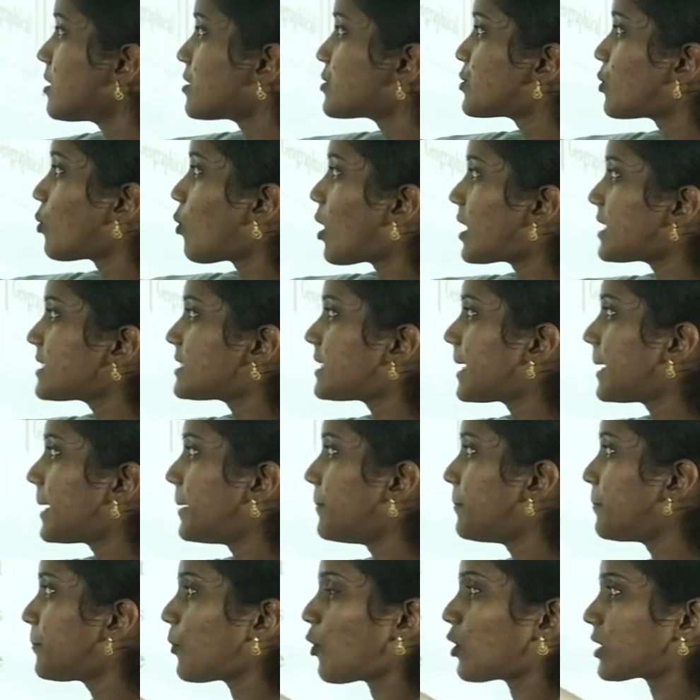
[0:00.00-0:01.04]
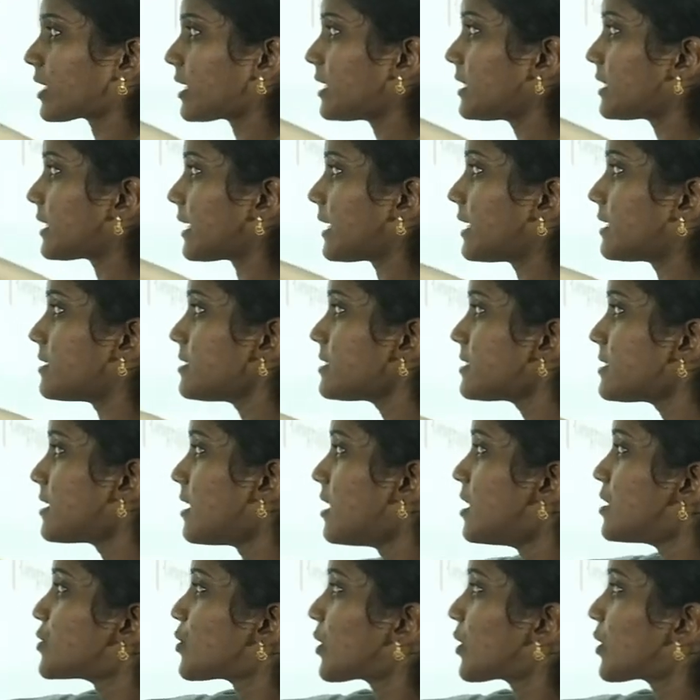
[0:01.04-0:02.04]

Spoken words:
so what is the important thing is, so